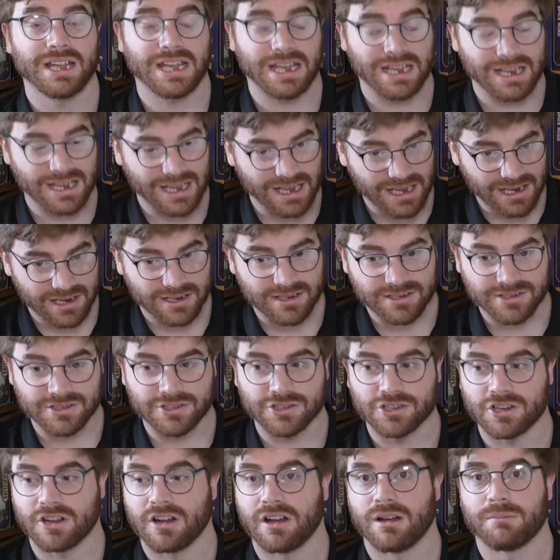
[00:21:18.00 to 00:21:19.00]
It is
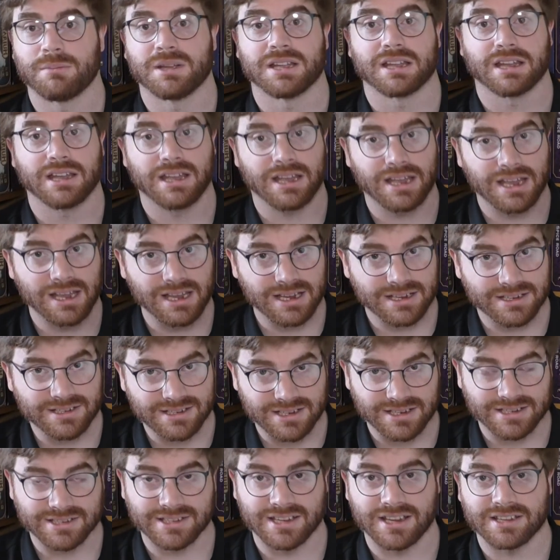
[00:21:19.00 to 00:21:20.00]
charming. It is
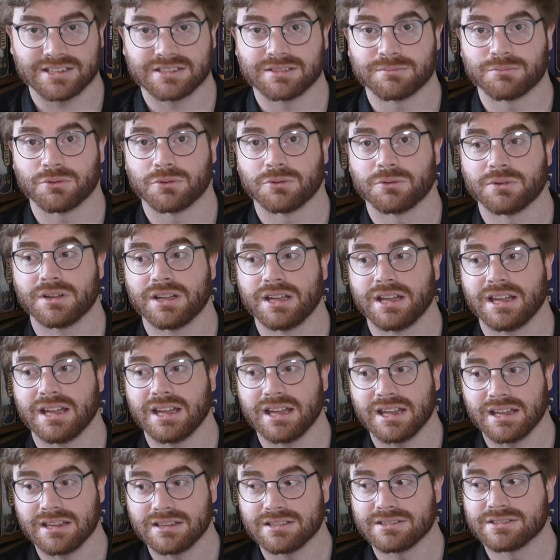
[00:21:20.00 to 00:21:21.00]
accessible. It
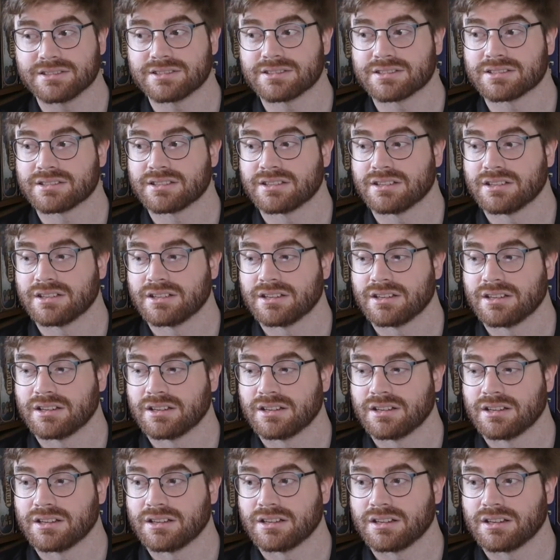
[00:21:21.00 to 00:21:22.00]
is
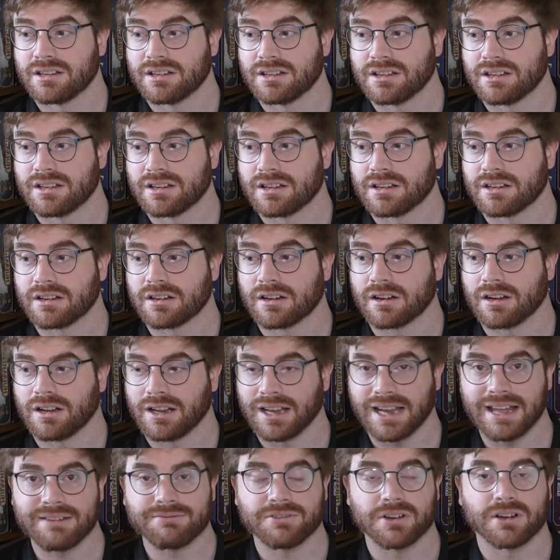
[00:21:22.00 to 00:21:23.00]

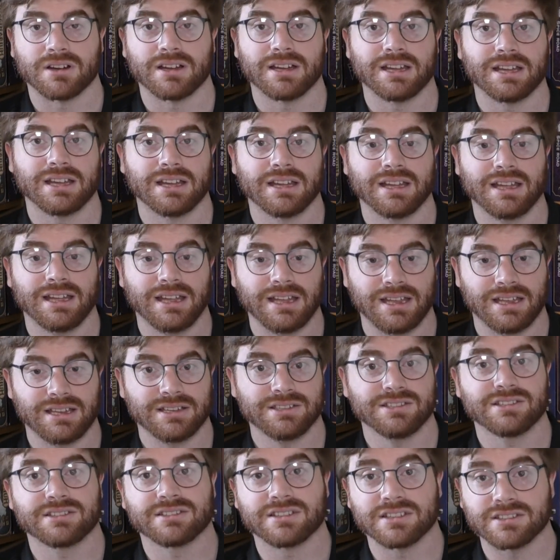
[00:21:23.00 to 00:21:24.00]
clever. It
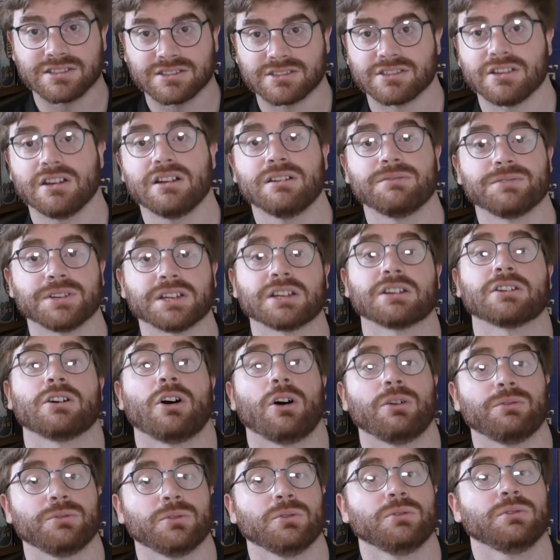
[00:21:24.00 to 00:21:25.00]
is deserving
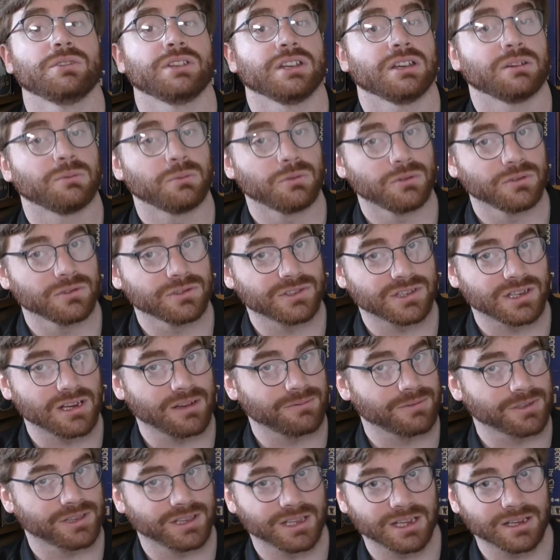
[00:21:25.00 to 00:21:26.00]
of all the awards and
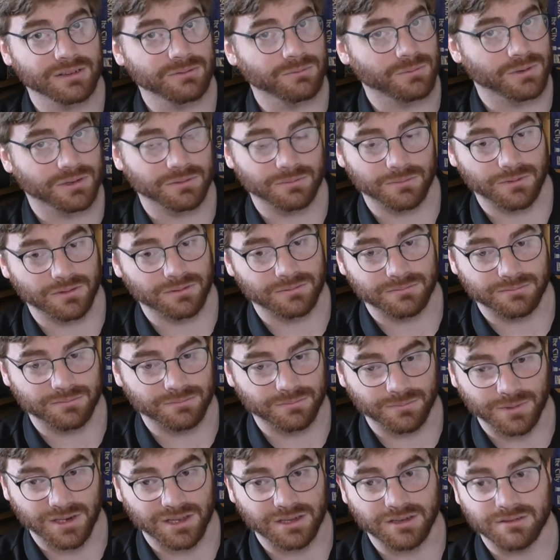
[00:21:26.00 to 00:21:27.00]
everything. But
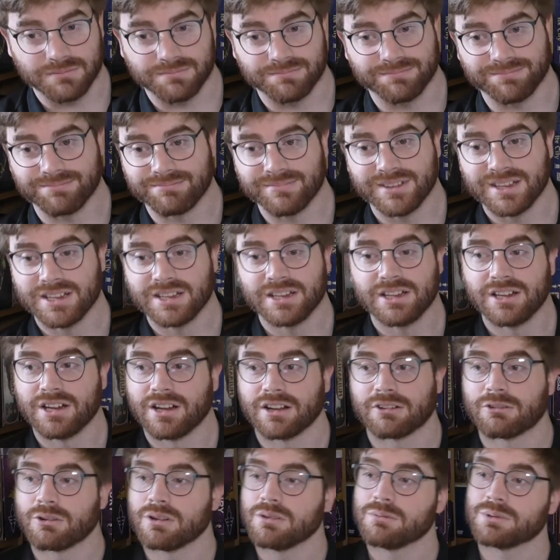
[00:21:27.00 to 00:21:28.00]
whether you
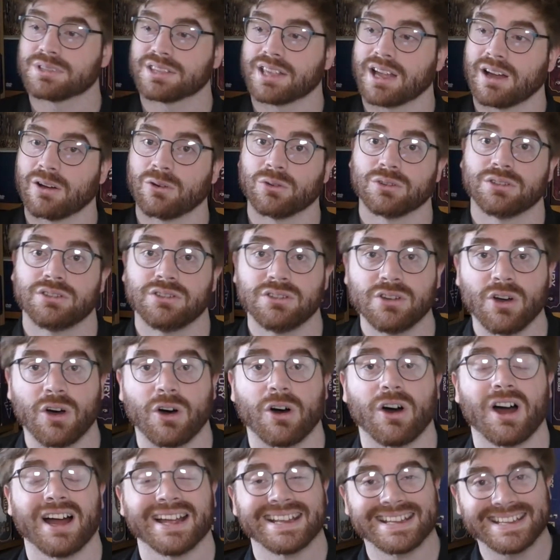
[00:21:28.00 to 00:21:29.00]
agree with that or
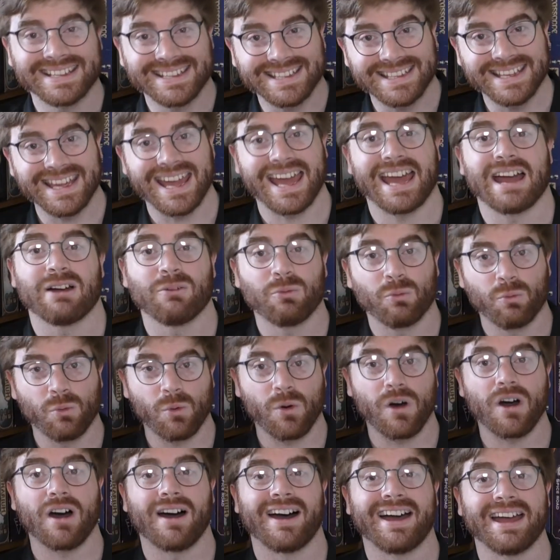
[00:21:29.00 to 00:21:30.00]
not, I get
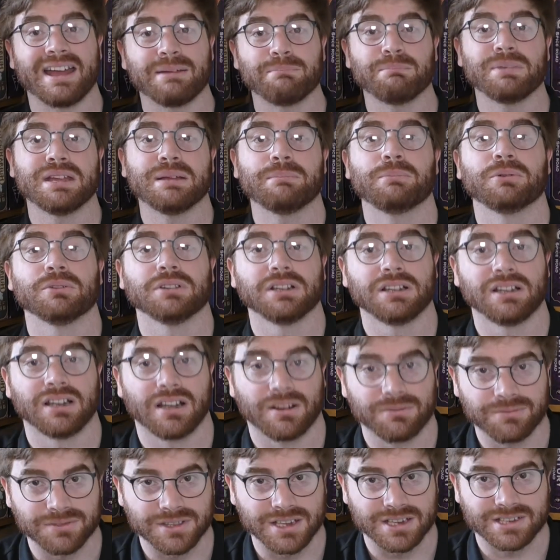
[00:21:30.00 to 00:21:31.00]
why people
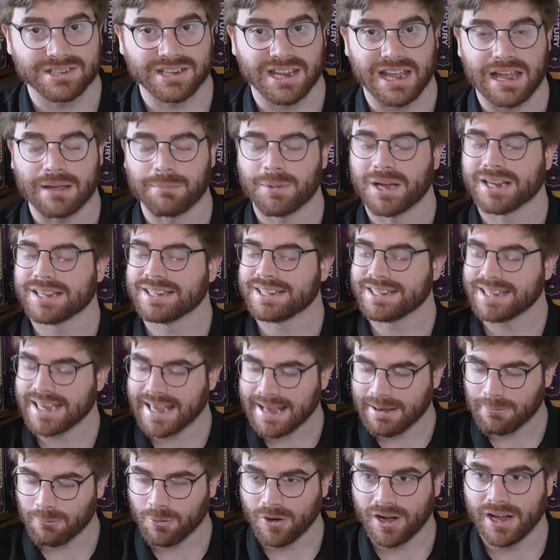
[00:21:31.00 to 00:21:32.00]
love this game. I
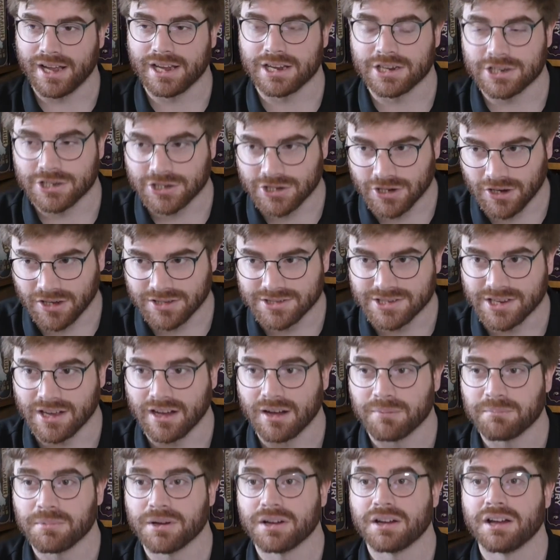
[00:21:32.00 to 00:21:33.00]
get why it is shot
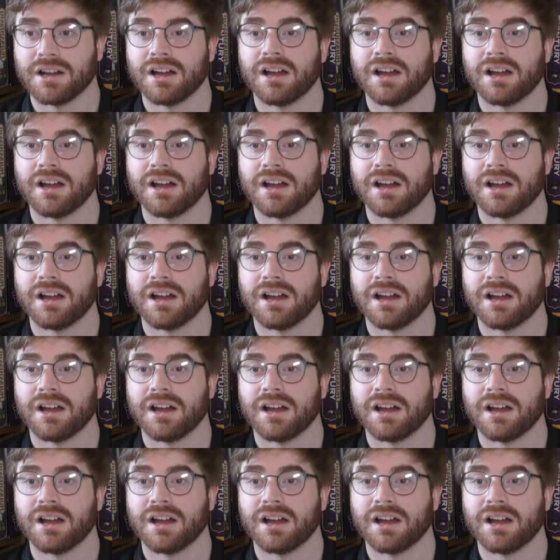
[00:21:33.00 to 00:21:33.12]
up.